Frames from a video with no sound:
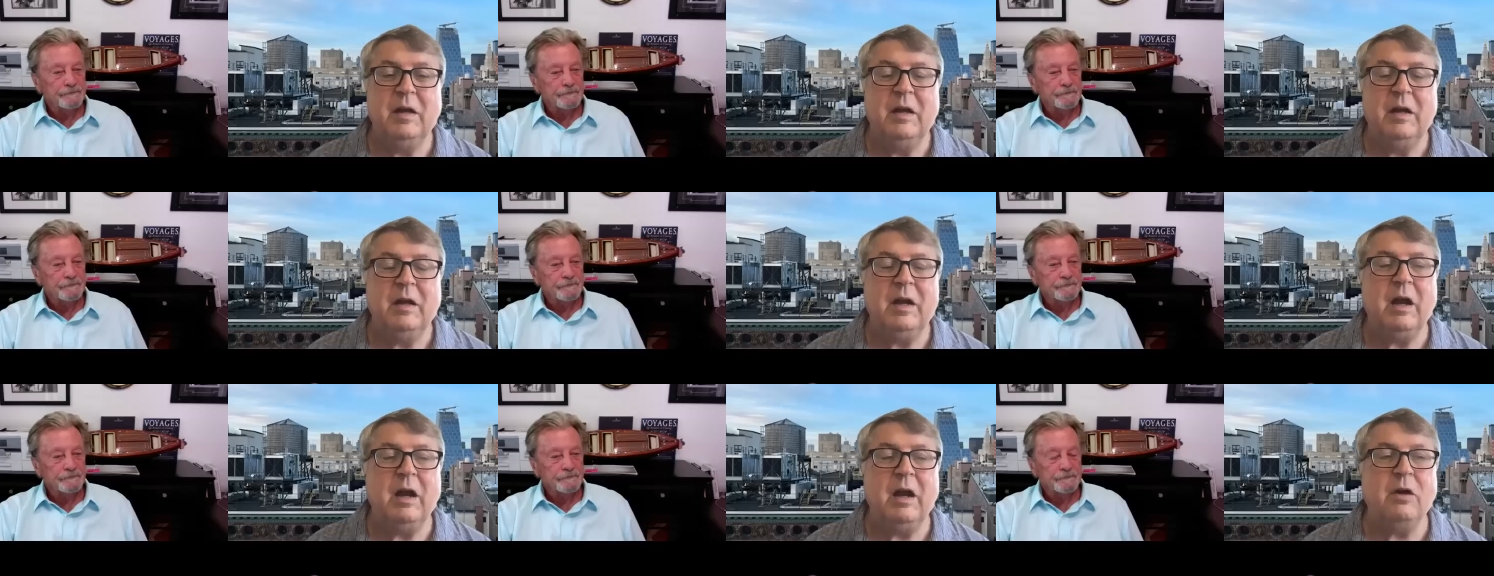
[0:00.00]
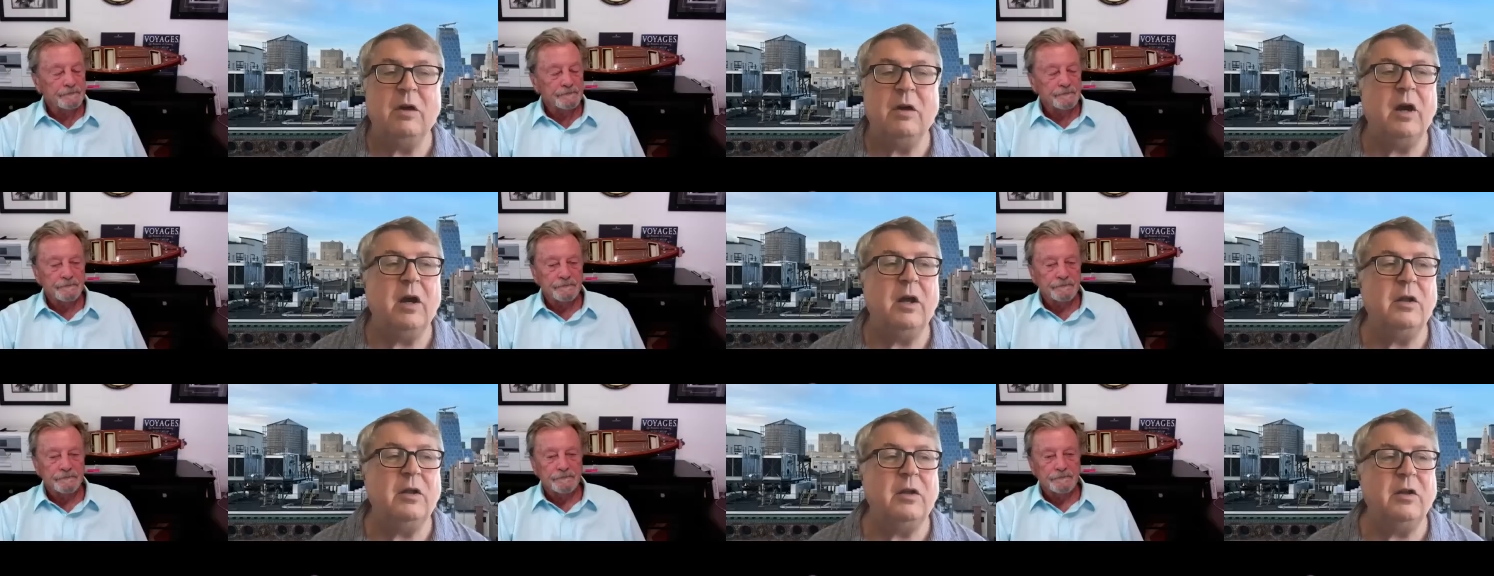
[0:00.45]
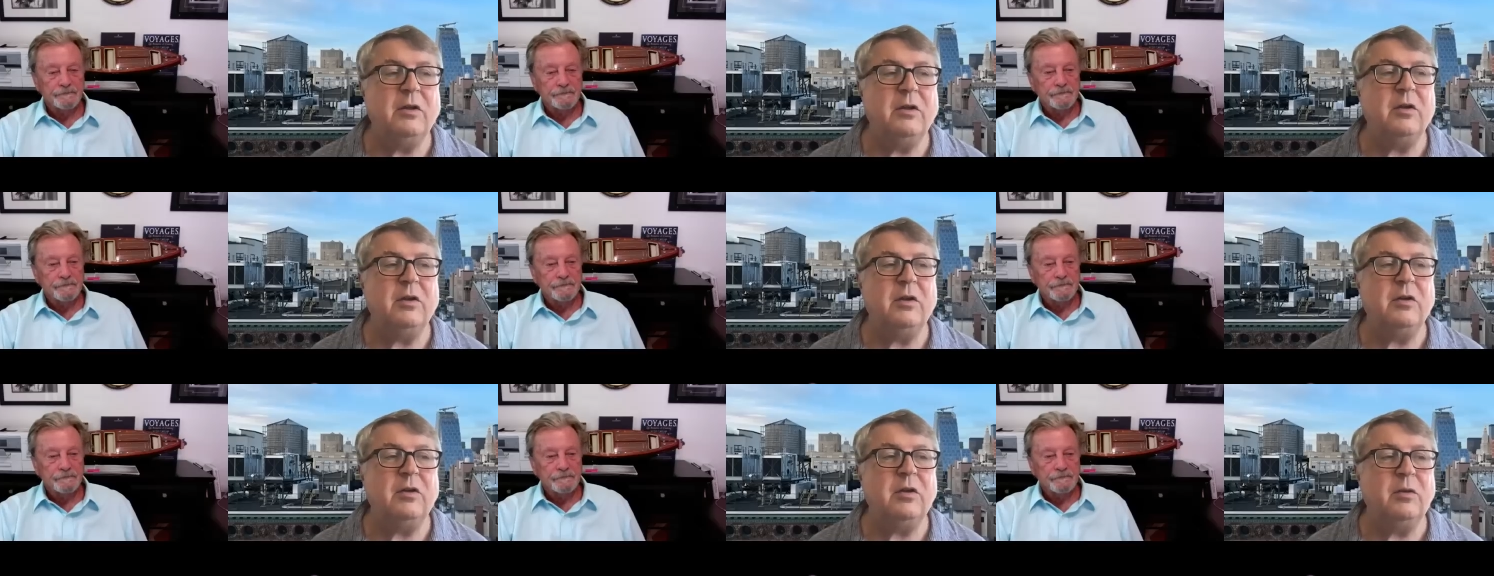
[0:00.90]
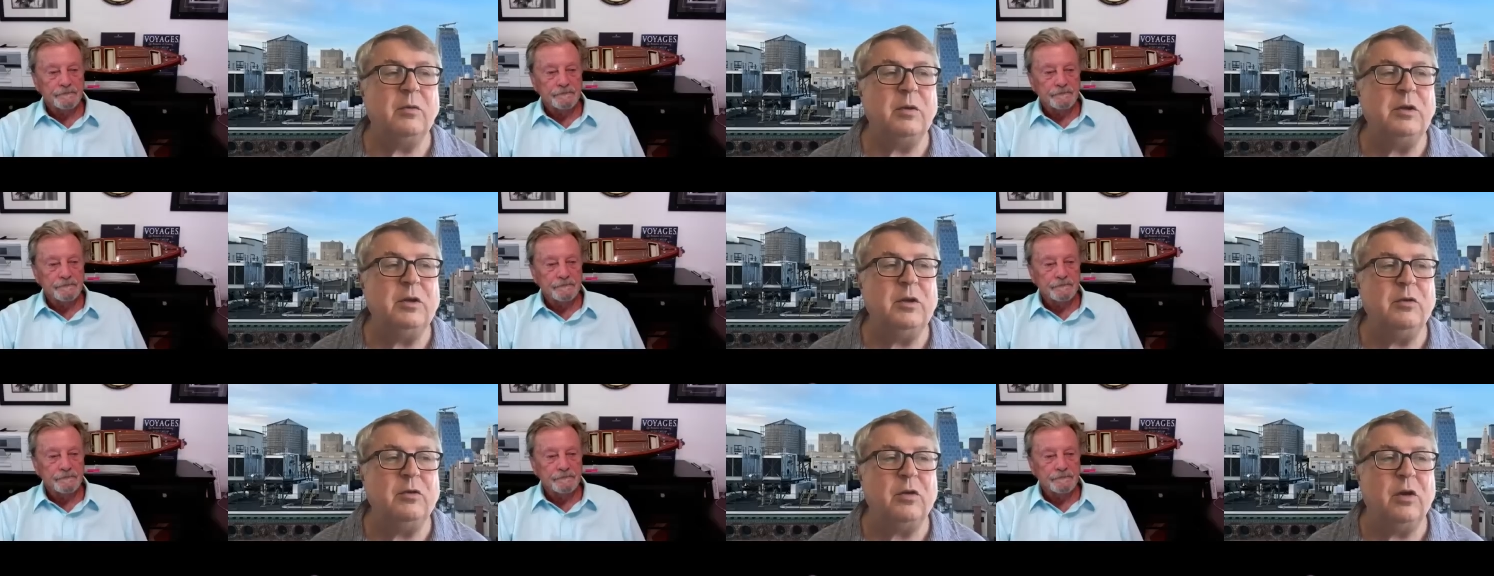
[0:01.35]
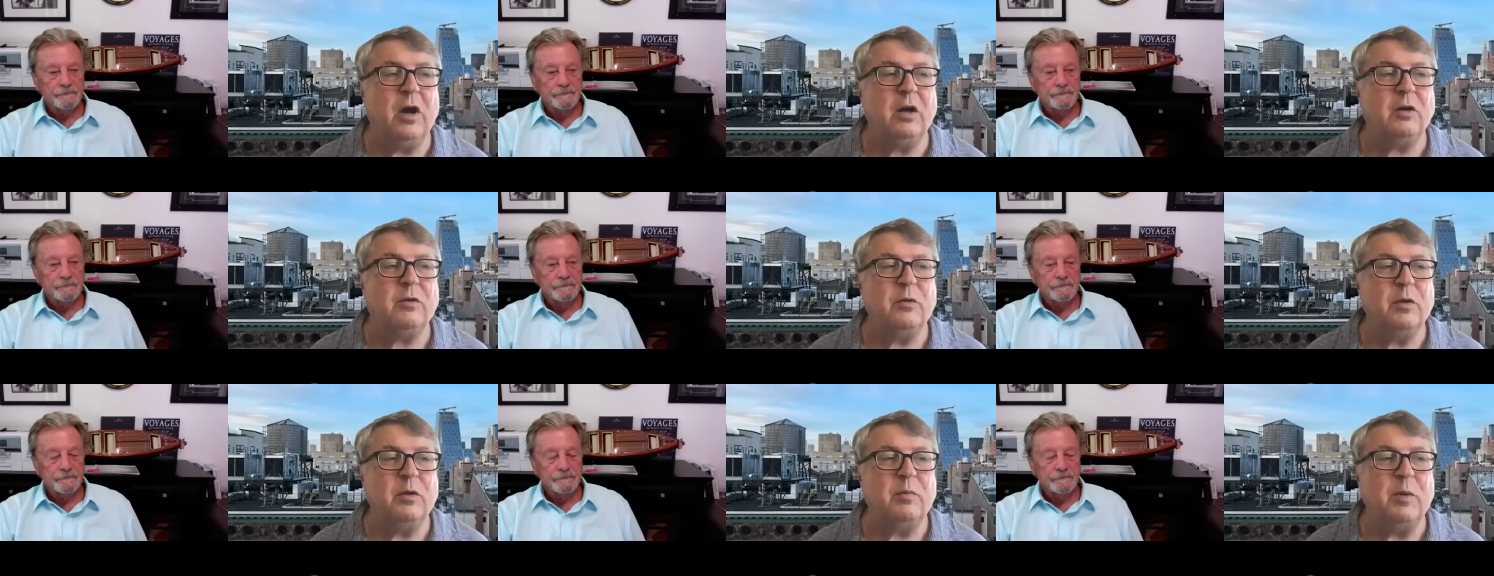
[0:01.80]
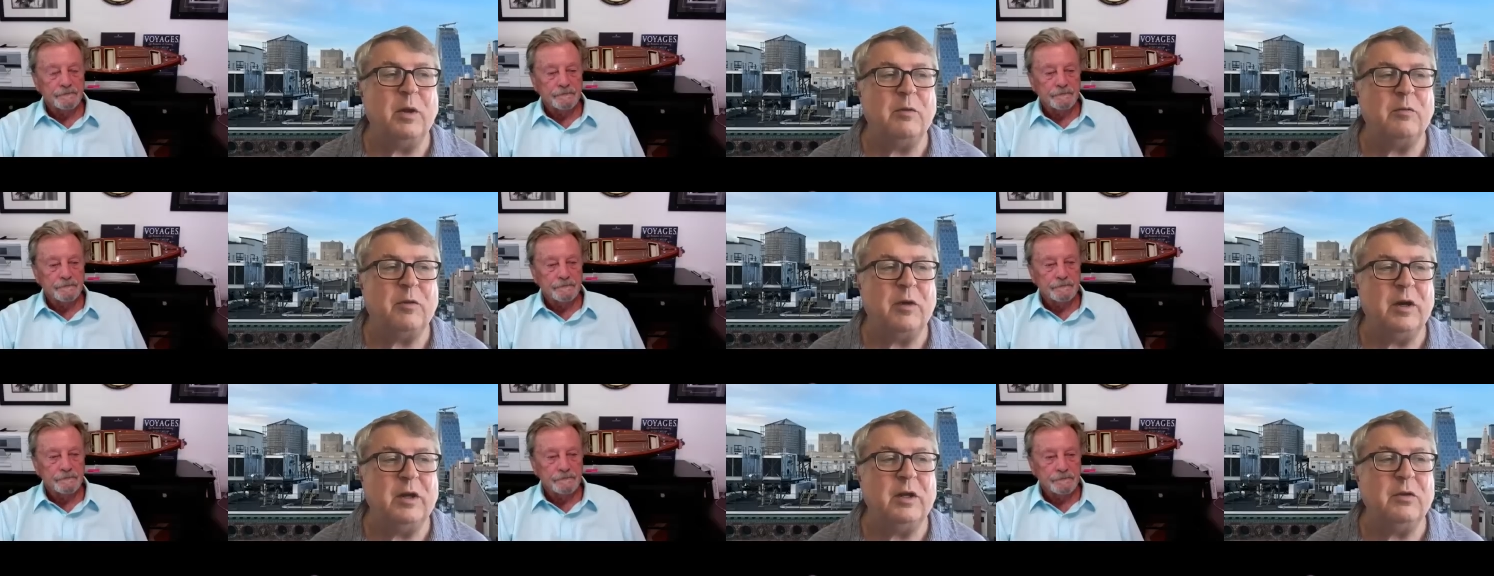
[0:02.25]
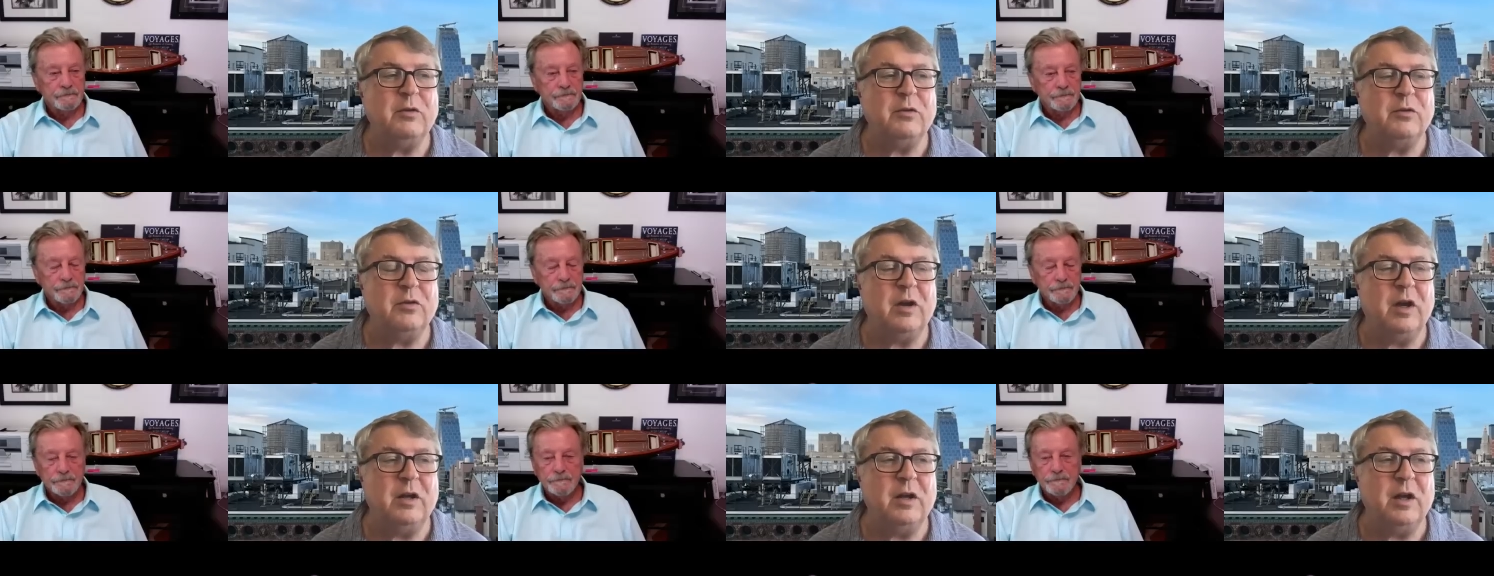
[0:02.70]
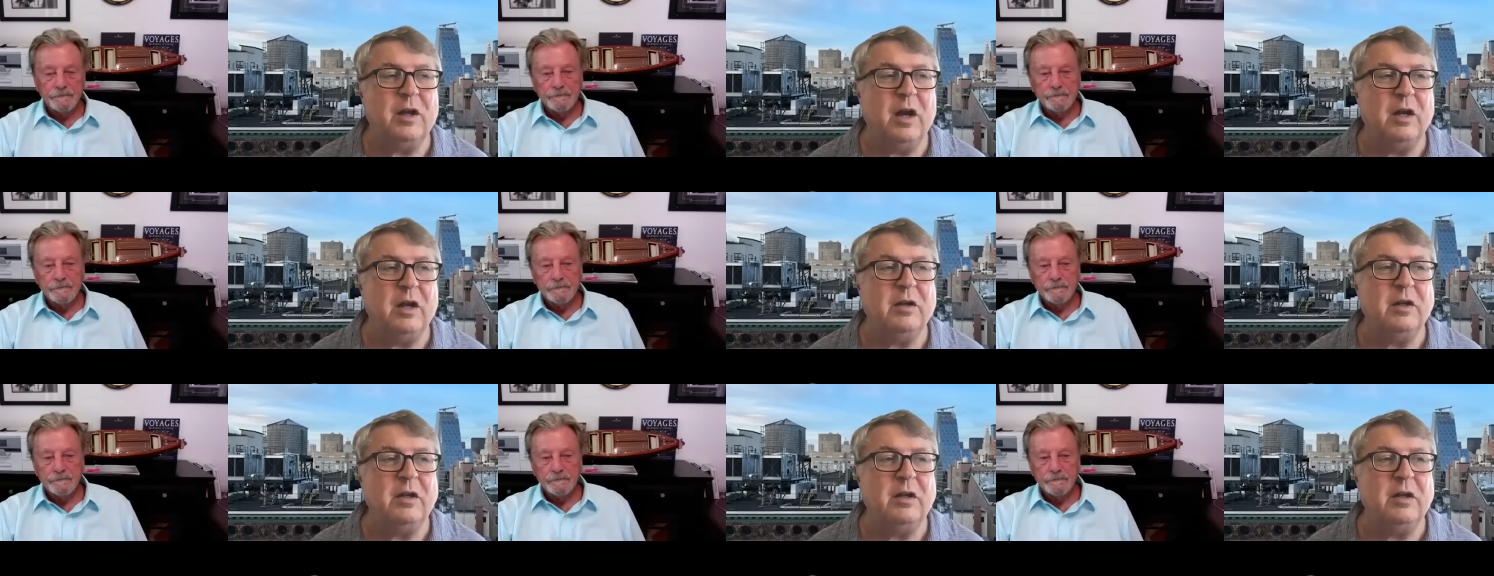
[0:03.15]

Speaker 1: Now, uh, did when you talked with Manfredi and signed on,